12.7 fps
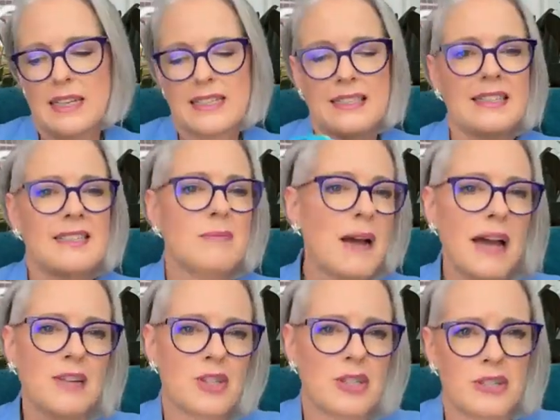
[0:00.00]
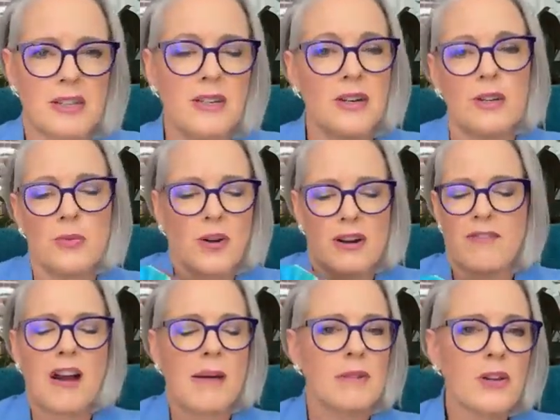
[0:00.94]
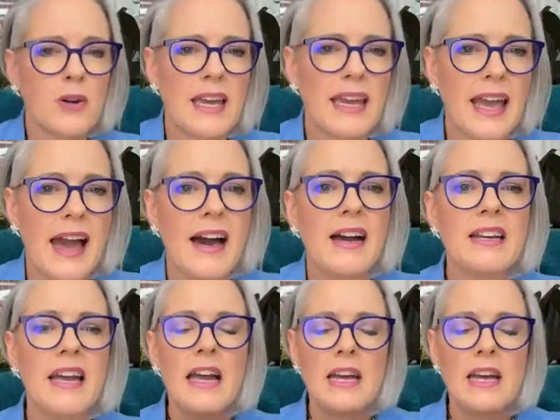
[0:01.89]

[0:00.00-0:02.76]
does this match, whatever I'm looking at,